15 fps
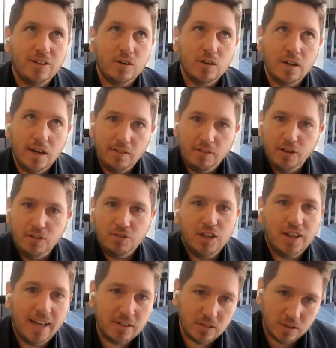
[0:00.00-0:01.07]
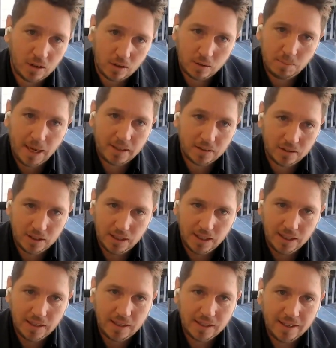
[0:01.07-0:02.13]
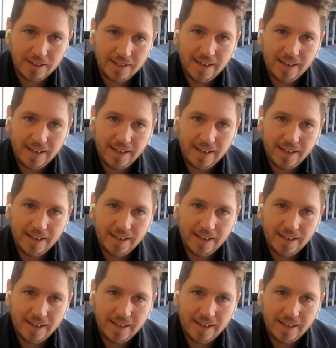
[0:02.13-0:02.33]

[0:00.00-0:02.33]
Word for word: on a $50,000 penalty